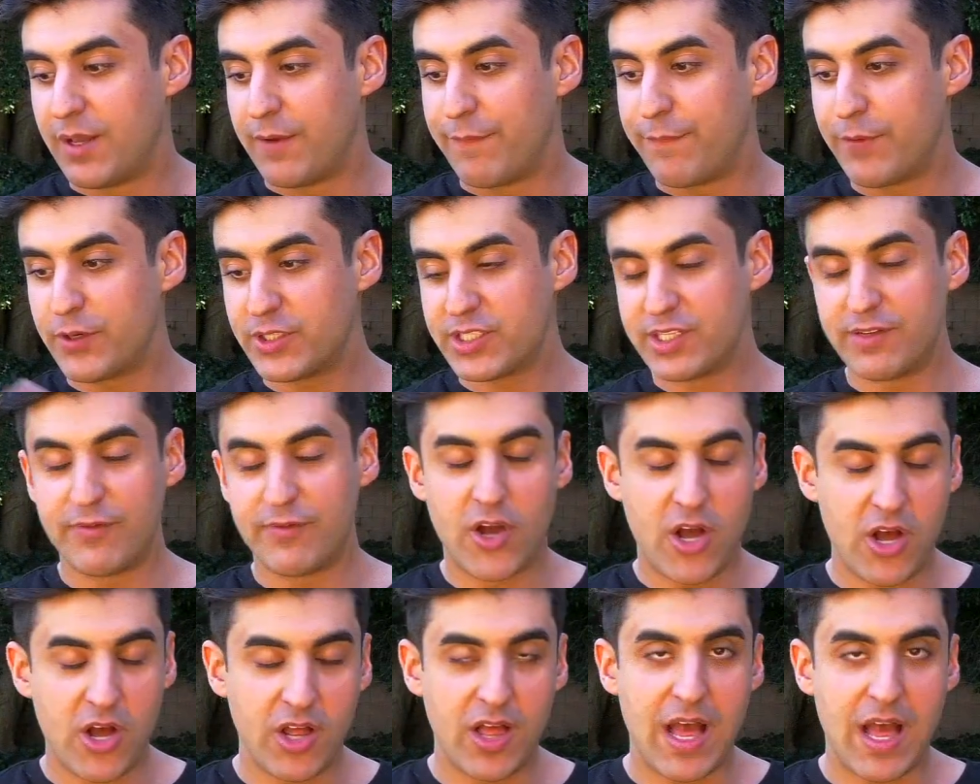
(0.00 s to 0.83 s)
First of
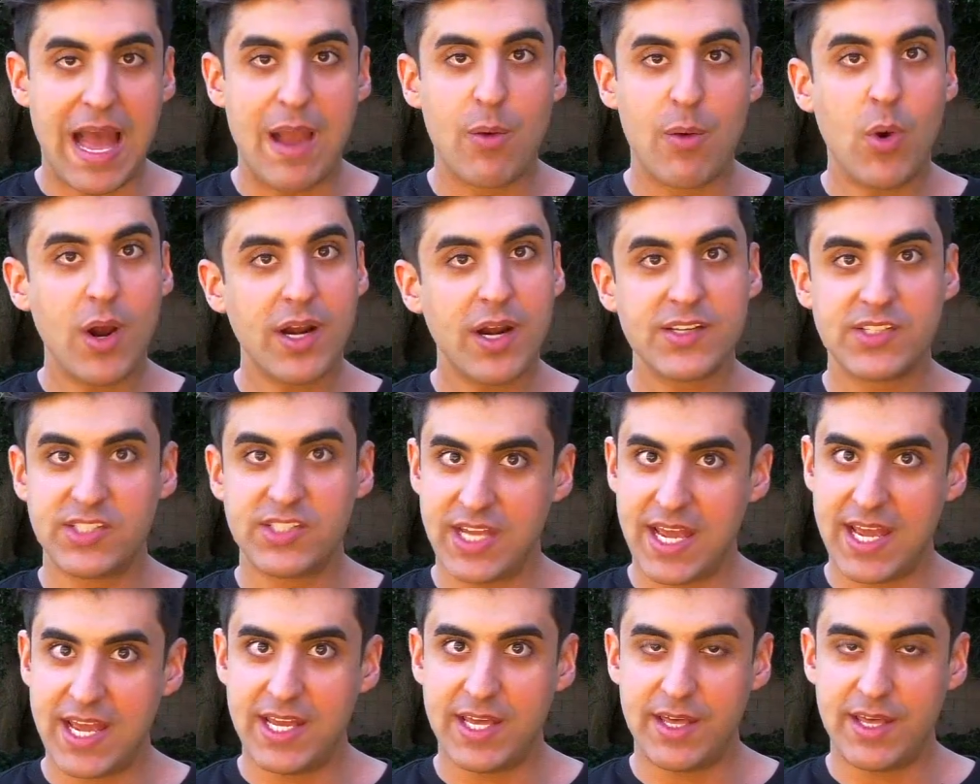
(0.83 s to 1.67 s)
all, I want to
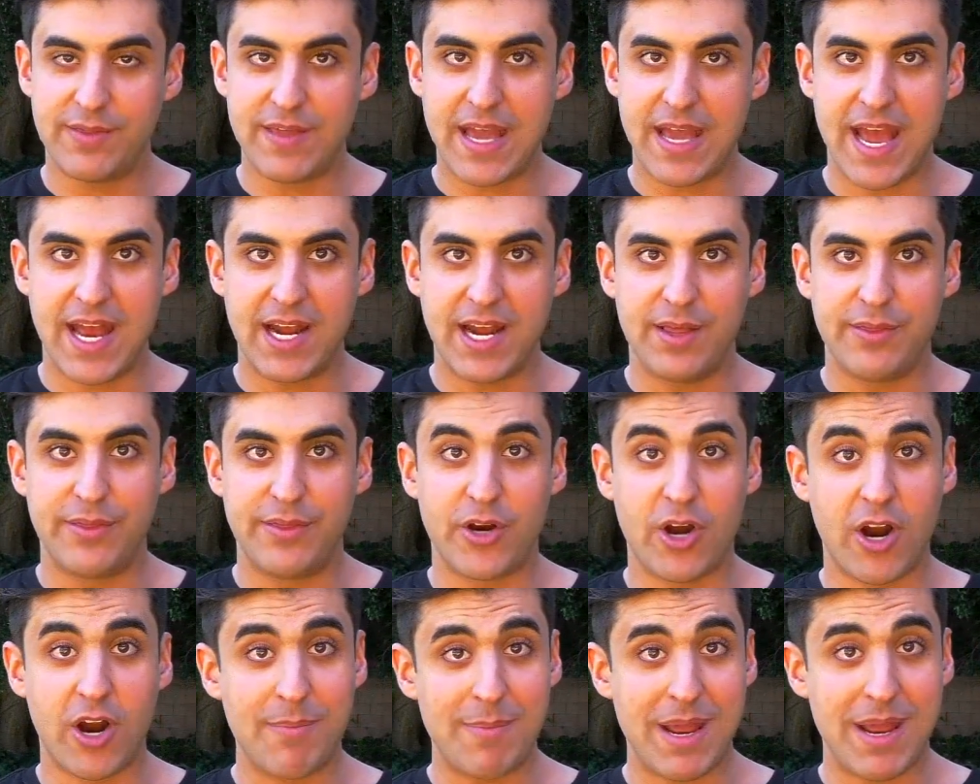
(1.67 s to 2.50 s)
say that
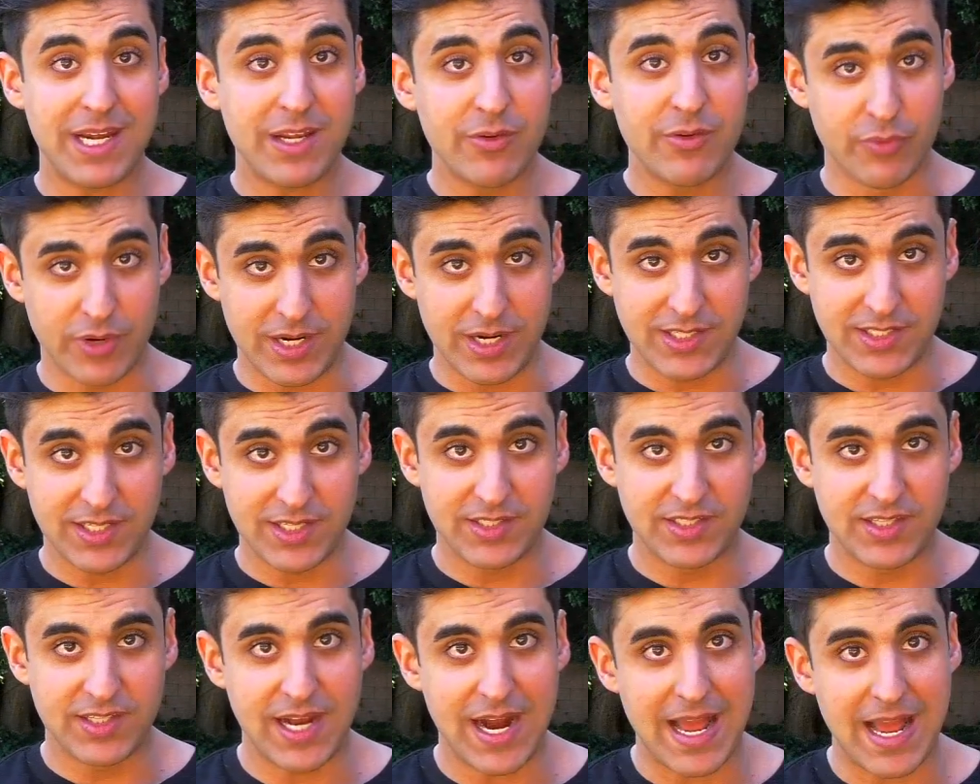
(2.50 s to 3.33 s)
there are many
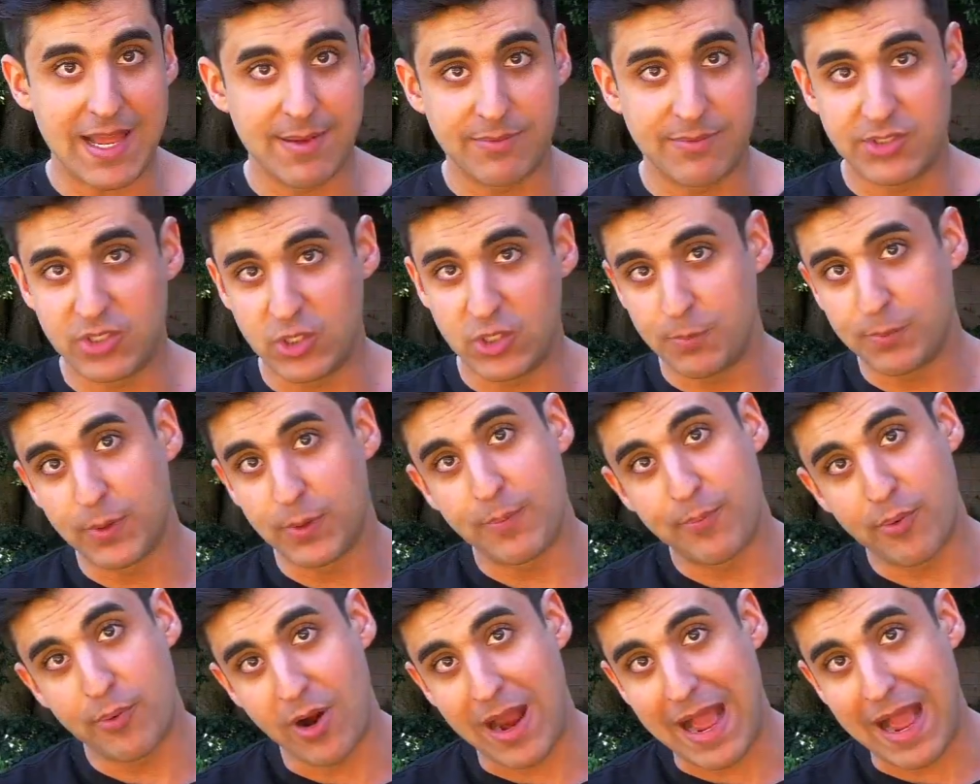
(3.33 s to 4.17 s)
reasons that I am super
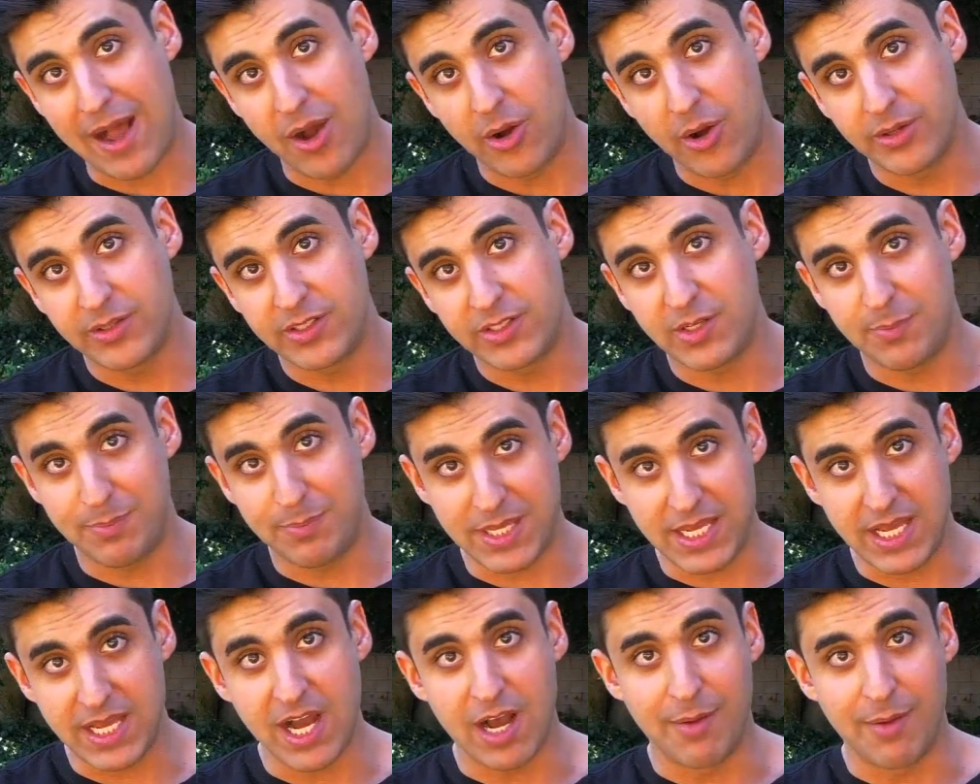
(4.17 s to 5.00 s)
proud to
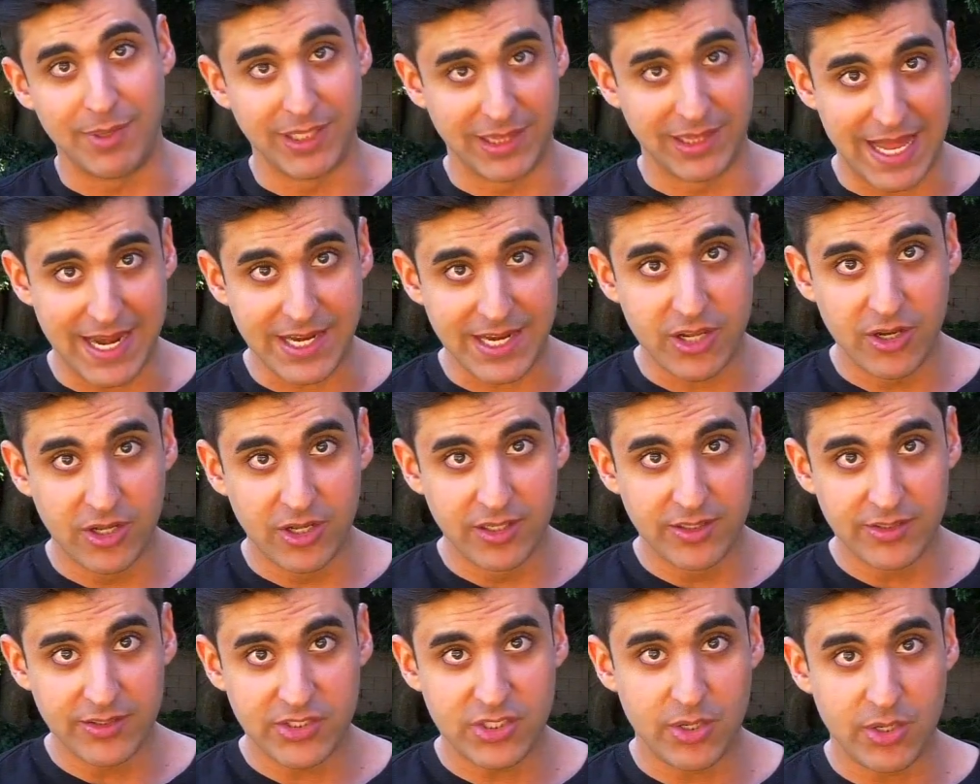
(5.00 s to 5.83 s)
be a
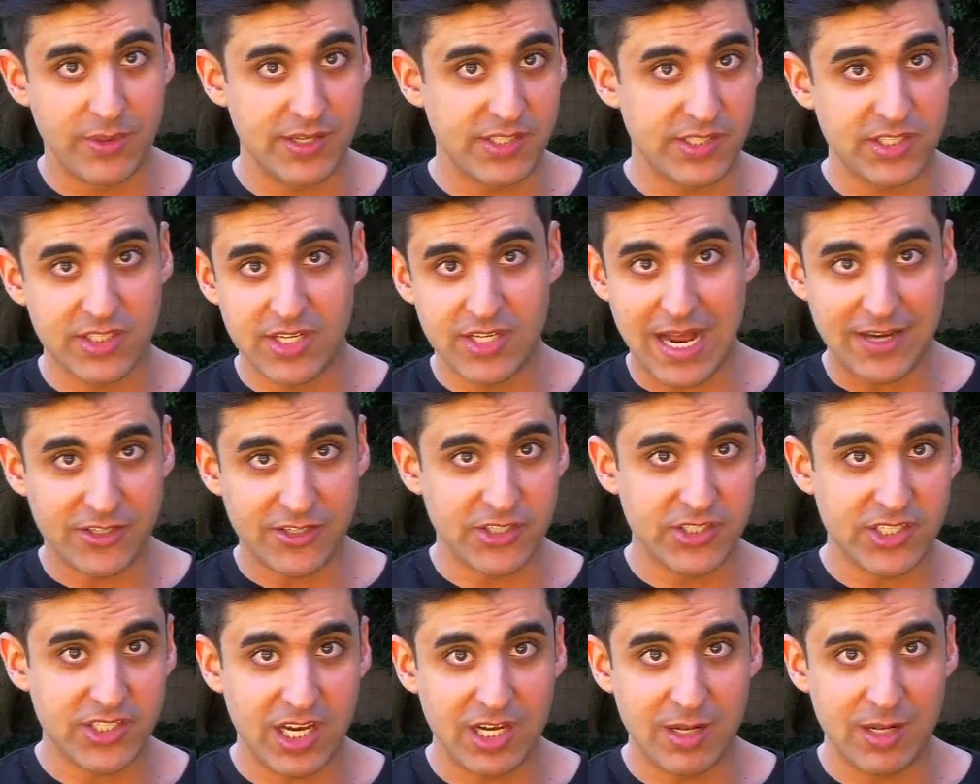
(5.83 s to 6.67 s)
millennial. So this is not
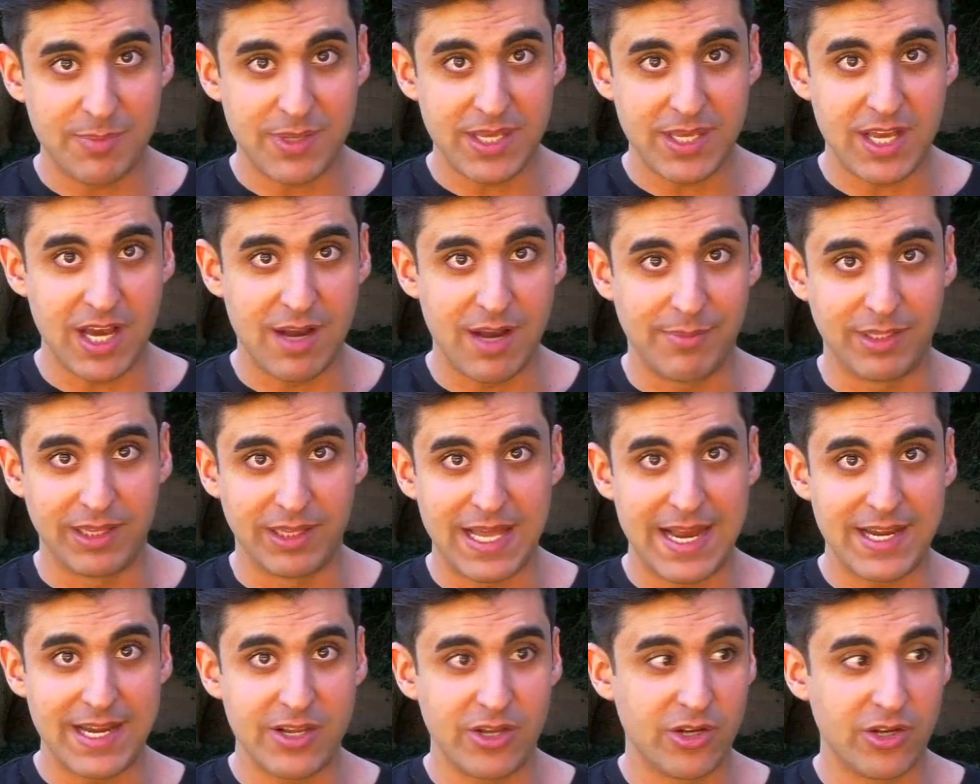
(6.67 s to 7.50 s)
just going to be a
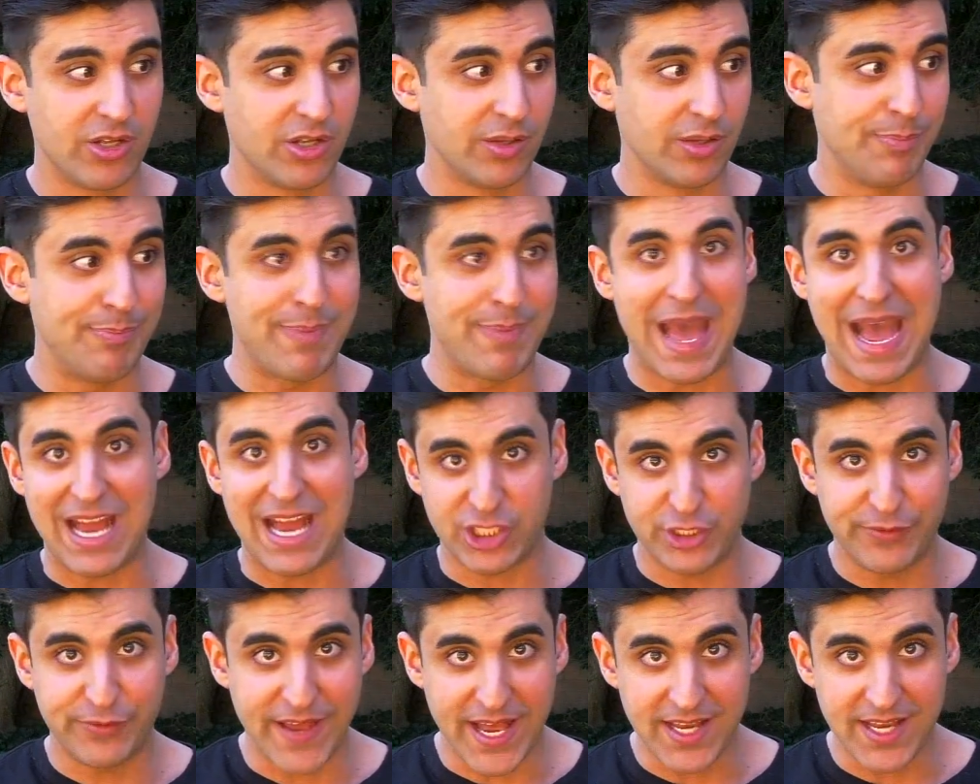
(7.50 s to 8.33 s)
millennial
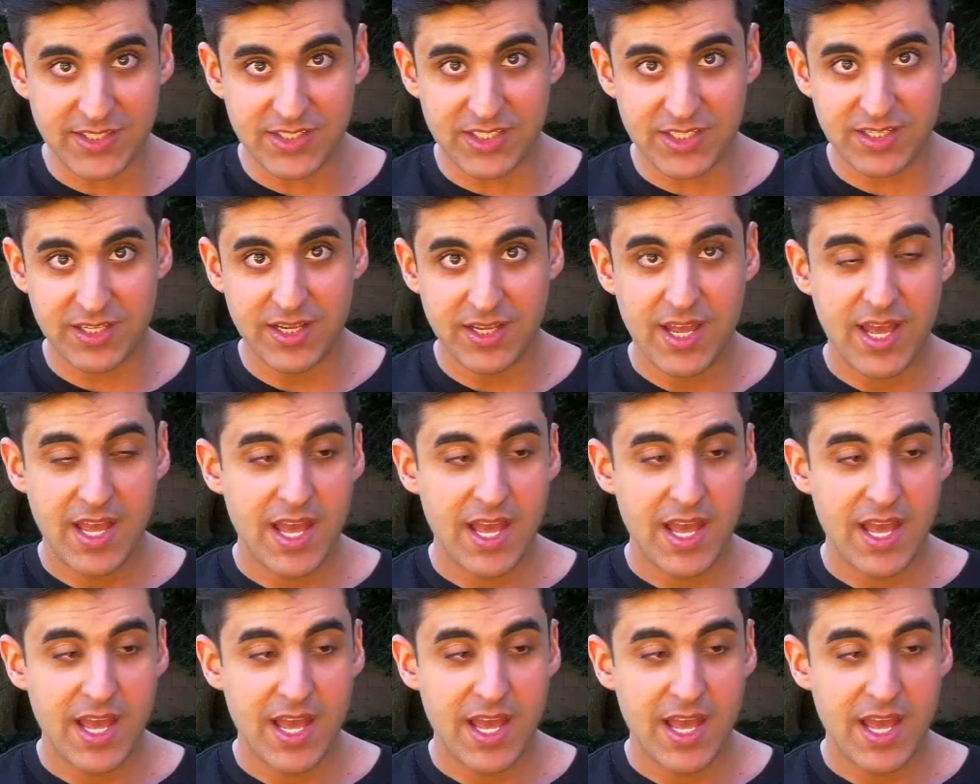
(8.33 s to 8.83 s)
bash fest.